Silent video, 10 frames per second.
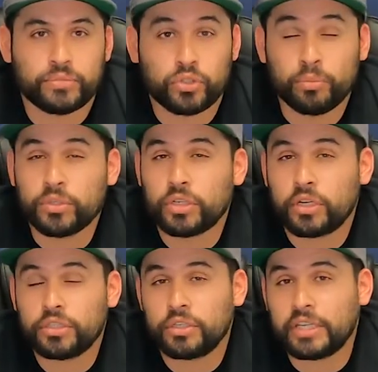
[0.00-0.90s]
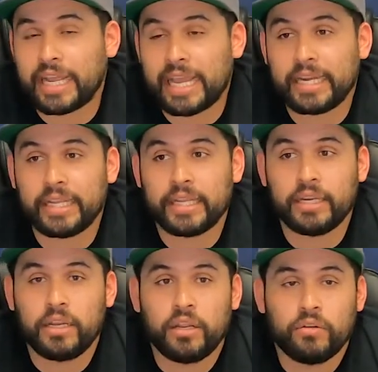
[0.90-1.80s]
supercharger, an
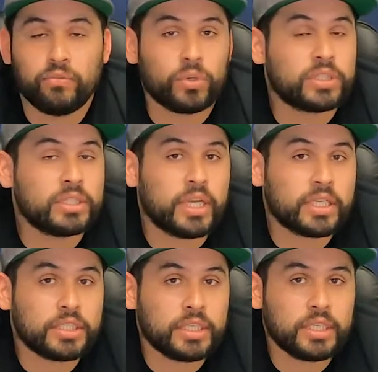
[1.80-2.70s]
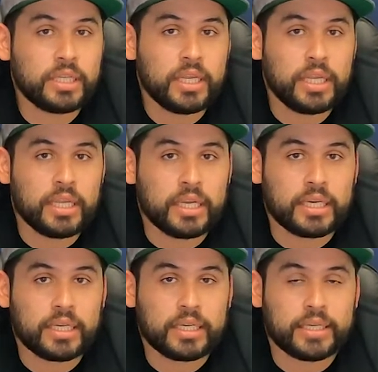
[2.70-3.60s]
added force induction,
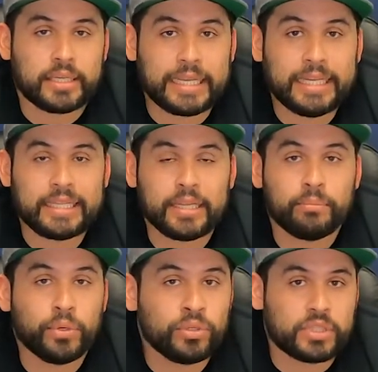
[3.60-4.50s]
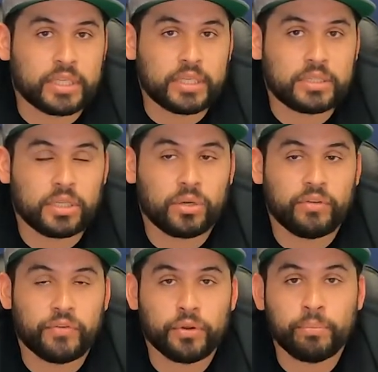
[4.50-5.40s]
anything boosted. So
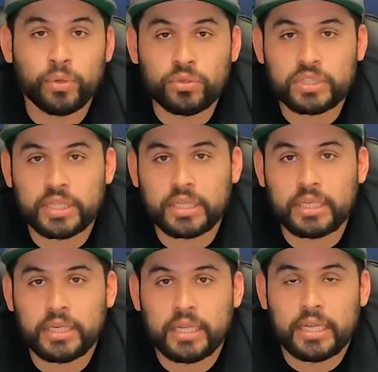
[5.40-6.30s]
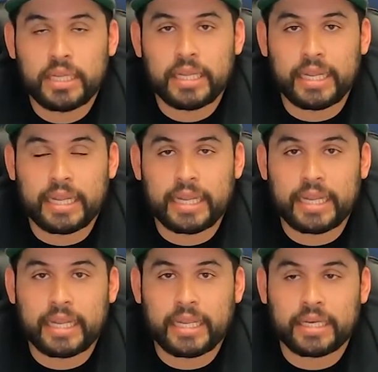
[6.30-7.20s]
if you're boosted
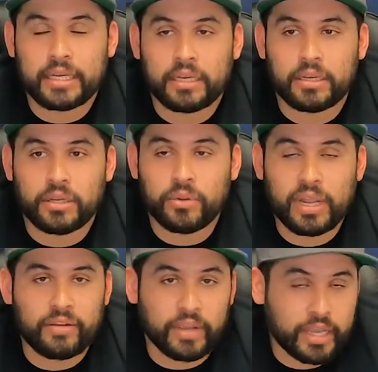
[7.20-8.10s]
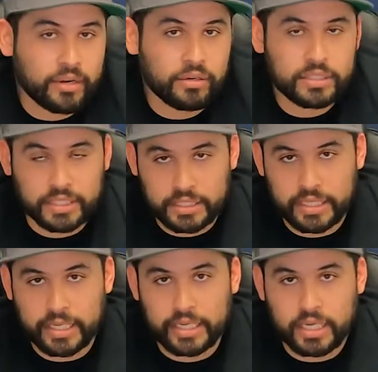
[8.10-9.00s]
and you have headers,
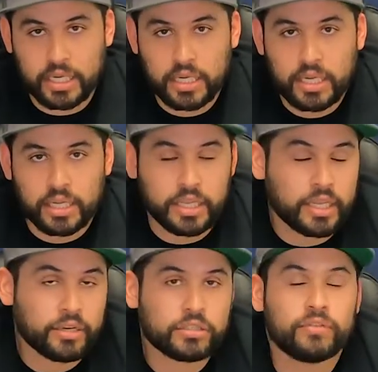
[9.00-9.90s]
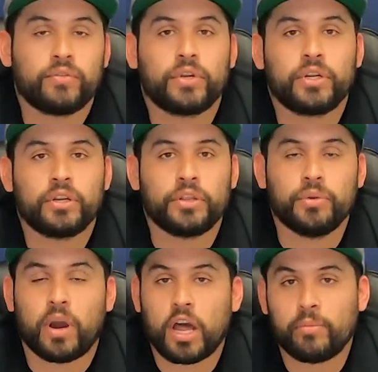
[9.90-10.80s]
intake, gears, converter,
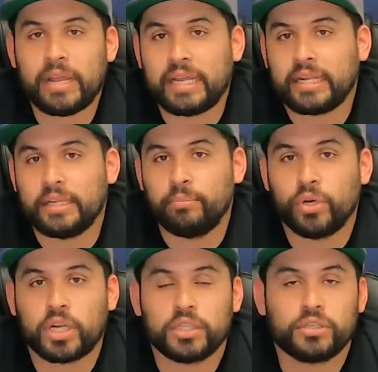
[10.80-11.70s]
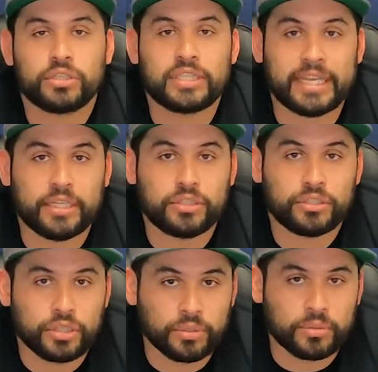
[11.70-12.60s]
you automatically book under
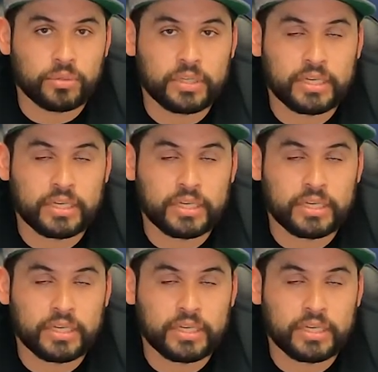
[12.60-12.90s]
stage 2.